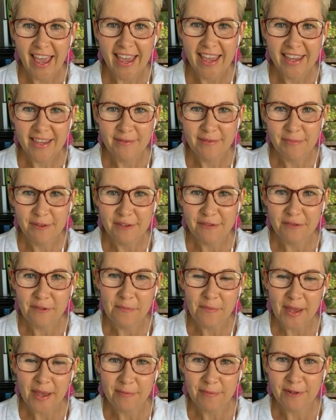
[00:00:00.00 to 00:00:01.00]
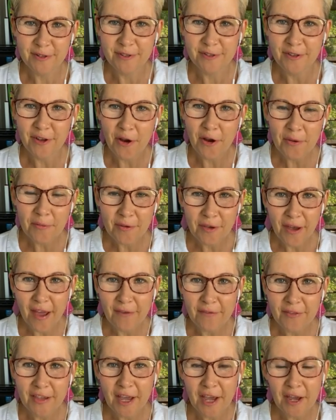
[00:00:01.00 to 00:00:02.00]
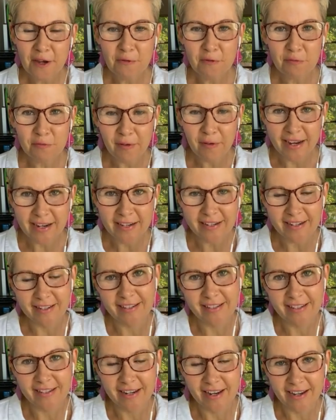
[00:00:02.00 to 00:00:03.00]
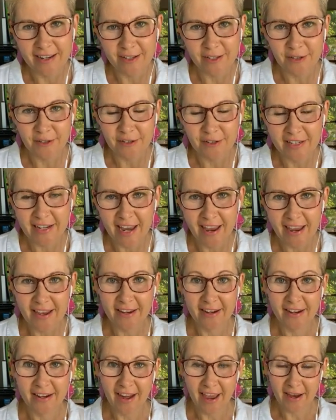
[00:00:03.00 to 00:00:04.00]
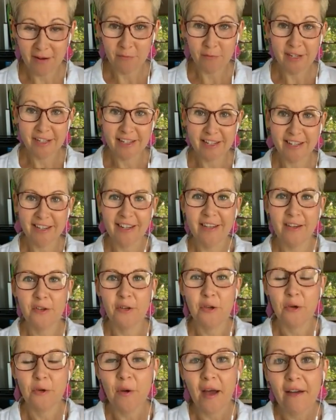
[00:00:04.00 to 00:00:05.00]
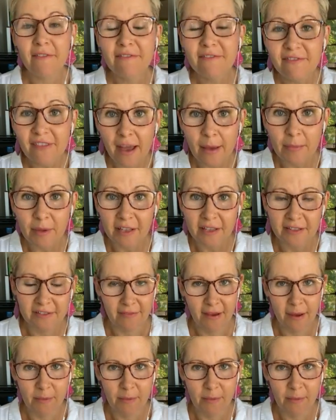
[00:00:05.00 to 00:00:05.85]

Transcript: Hey, beautiful people. I hope you're having a great start to your day and wishing you a fabulous,